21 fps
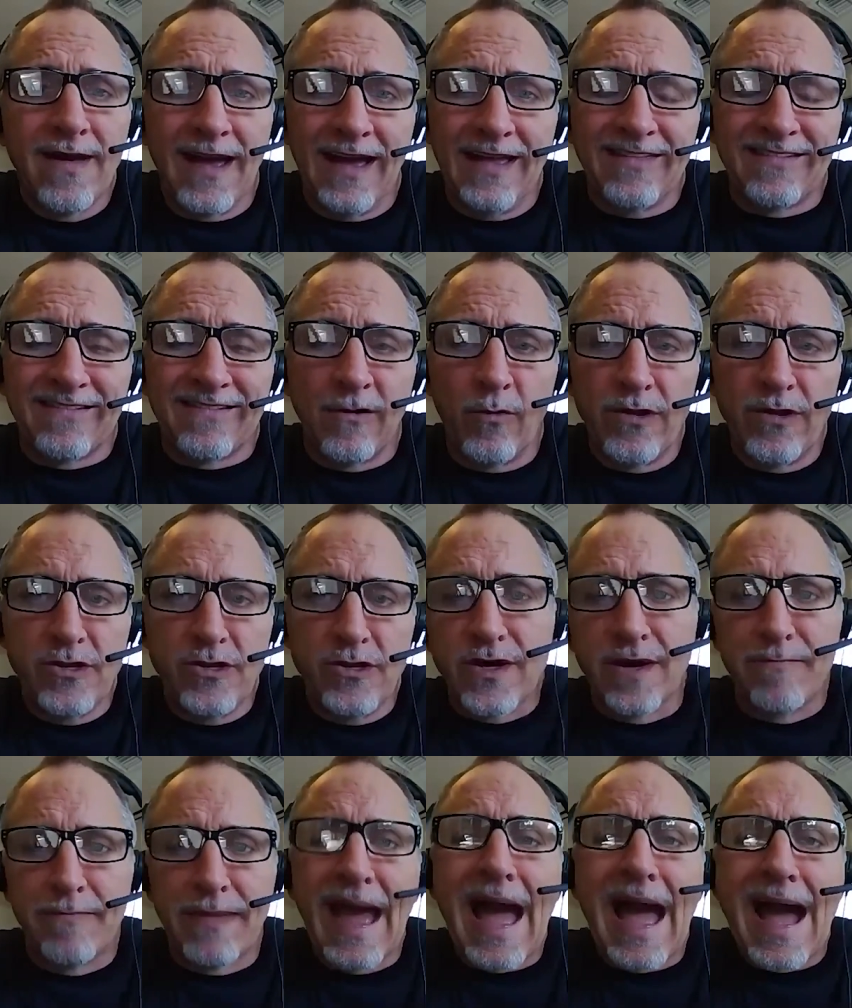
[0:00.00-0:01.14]
And so when you
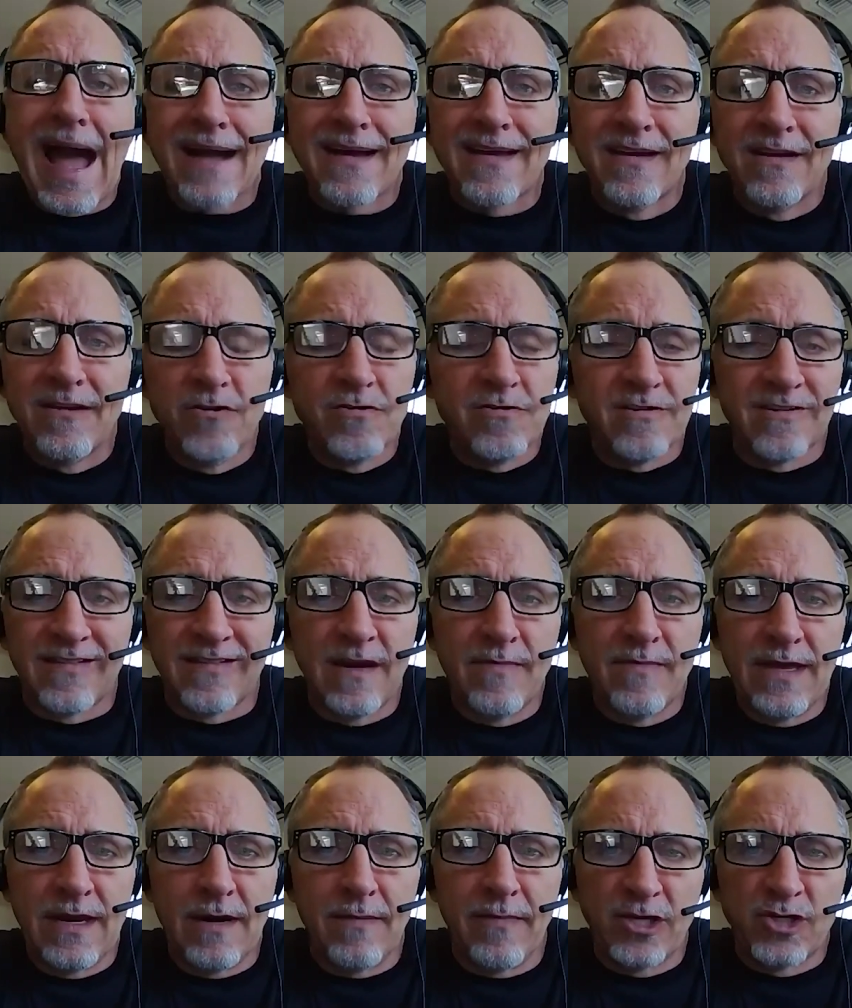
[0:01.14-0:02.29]
come back, you're just going to
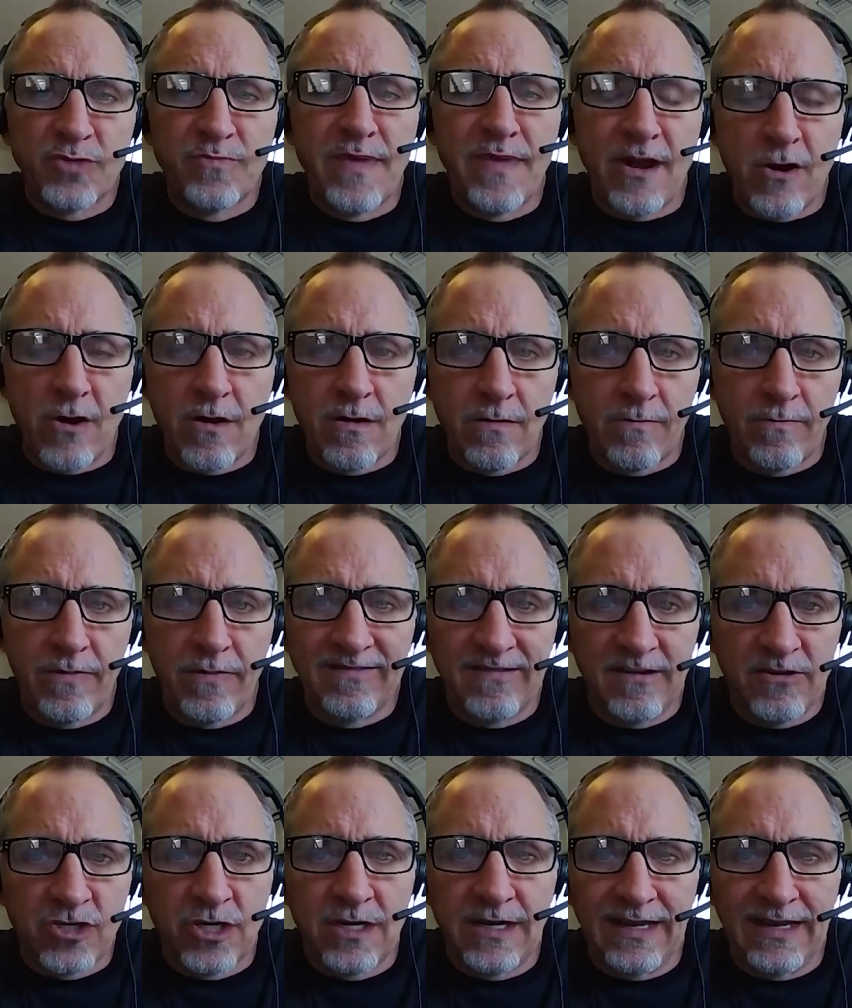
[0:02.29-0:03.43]
be in a much better
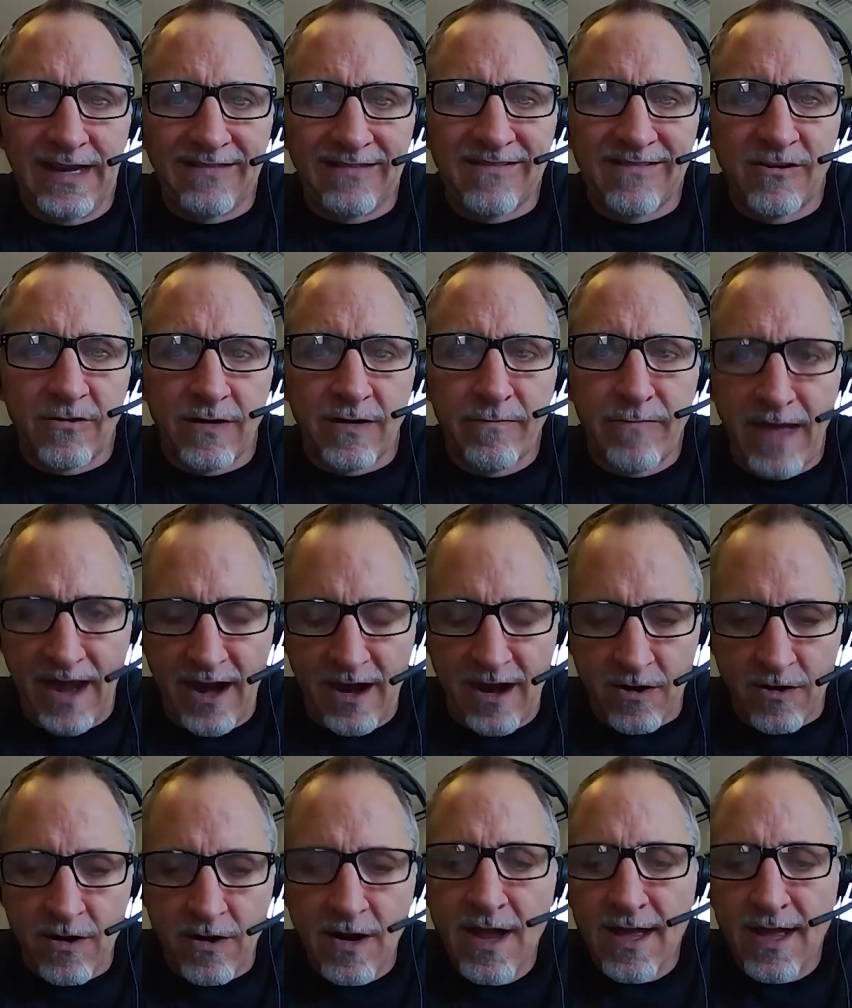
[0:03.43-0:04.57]
position against your
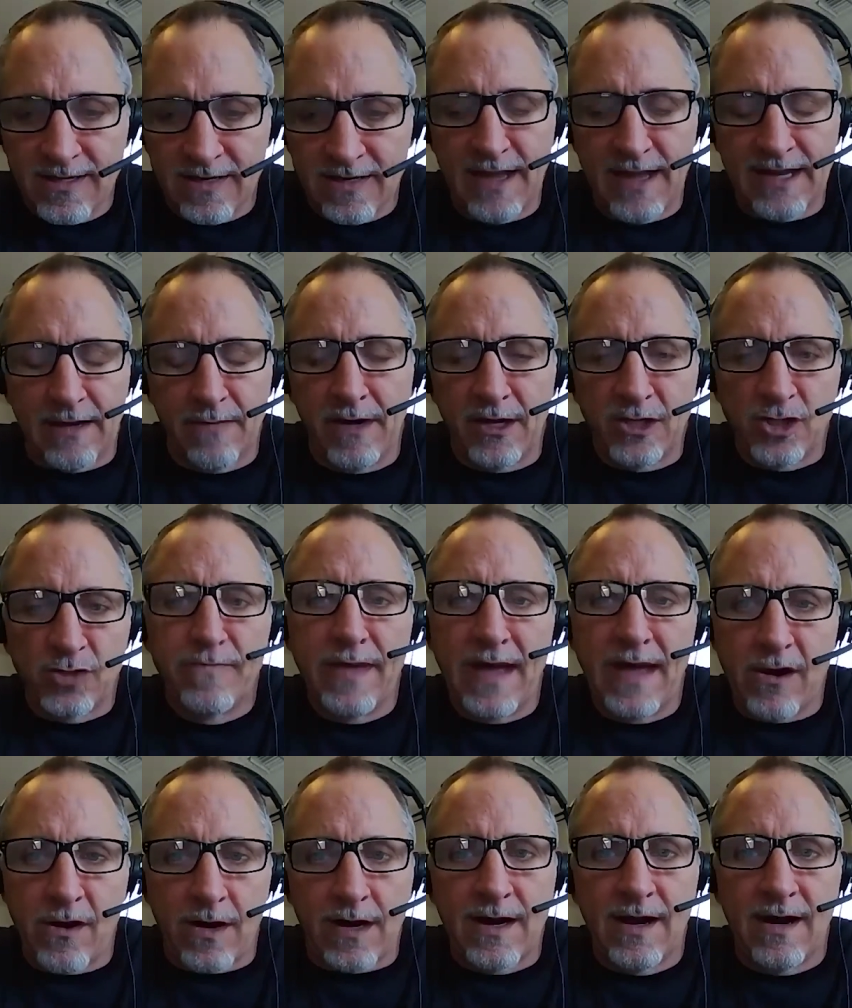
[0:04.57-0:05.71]
competitor to make a much
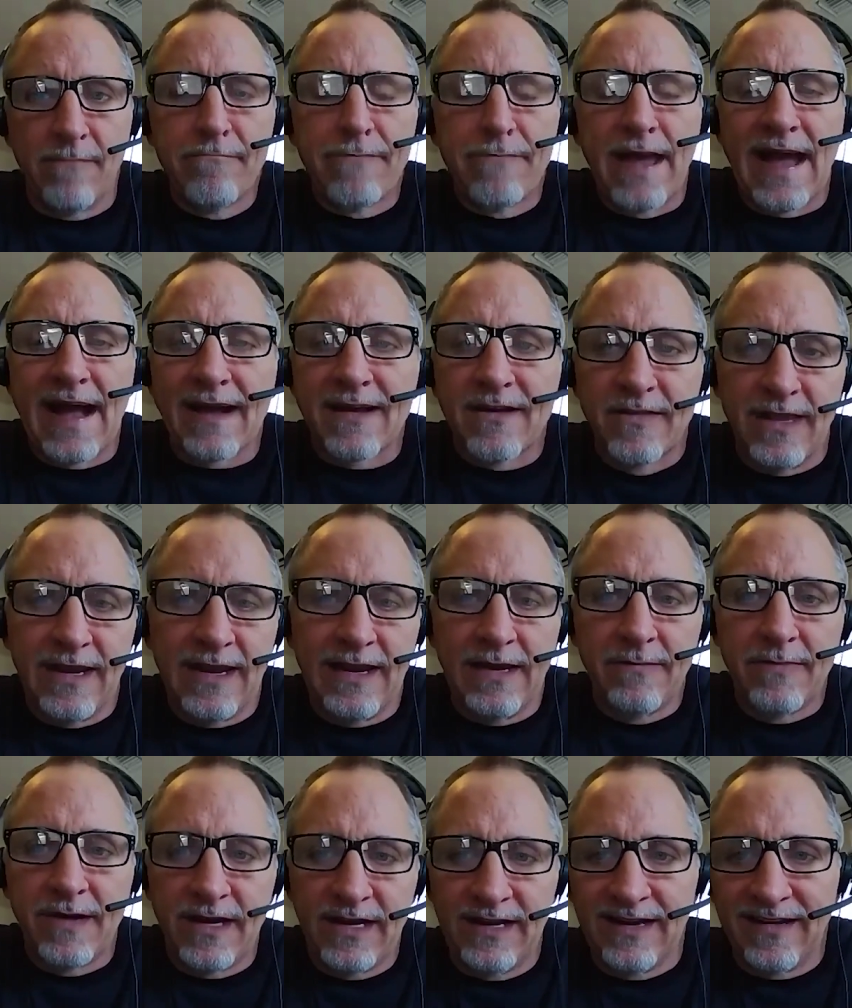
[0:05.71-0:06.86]
better comeback than
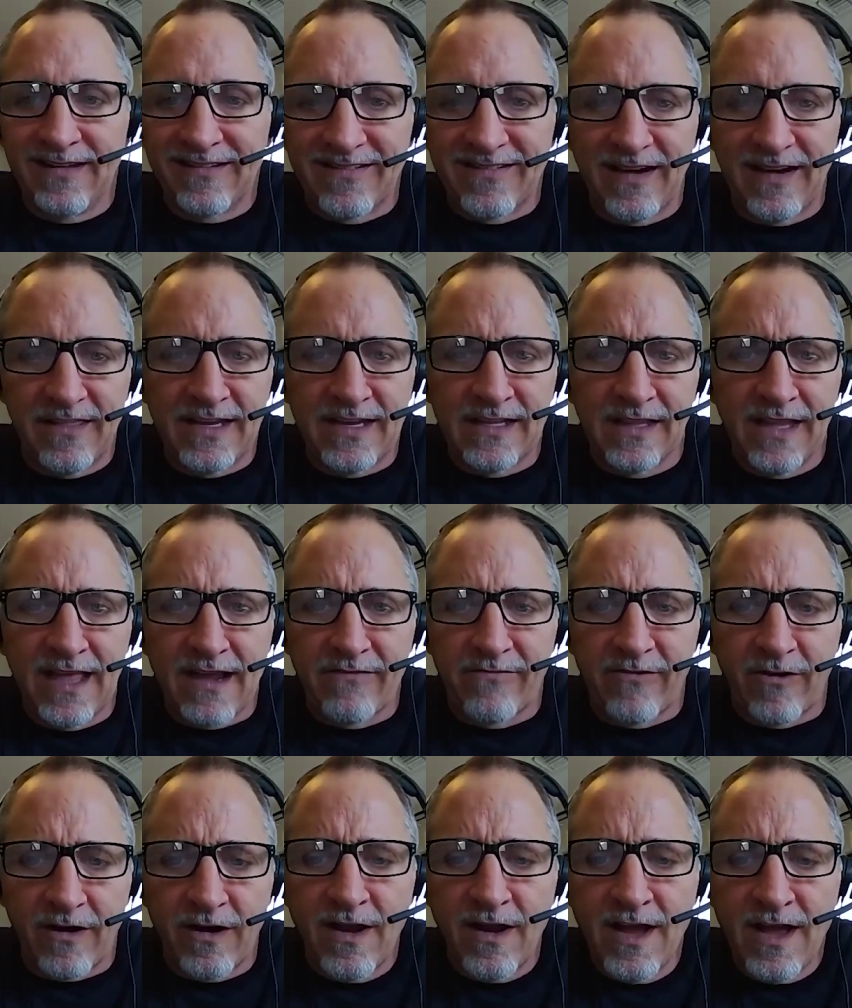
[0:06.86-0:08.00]
anybody else. And I think a lot of our